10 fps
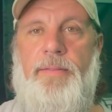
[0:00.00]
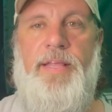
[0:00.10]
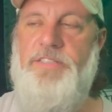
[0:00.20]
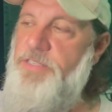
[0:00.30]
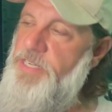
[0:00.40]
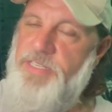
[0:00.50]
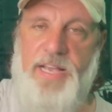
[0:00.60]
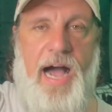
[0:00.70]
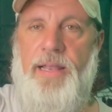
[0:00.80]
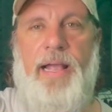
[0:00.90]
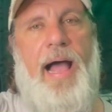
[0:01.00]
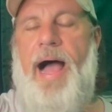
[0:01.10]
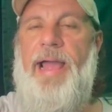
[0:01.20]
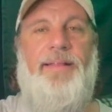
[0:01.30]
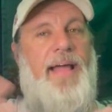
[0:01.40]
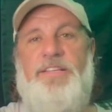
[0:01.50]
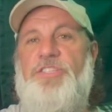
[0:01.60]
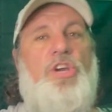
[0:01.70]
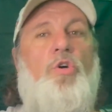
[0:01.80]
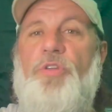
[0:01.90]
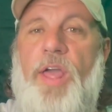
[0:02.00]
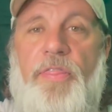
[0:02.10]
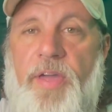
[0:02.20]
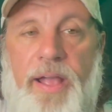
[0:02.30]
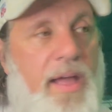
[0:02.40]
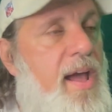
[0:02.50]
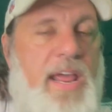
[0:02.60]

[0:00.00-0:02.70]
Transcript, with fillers: This is a solid guy. That's the only thing.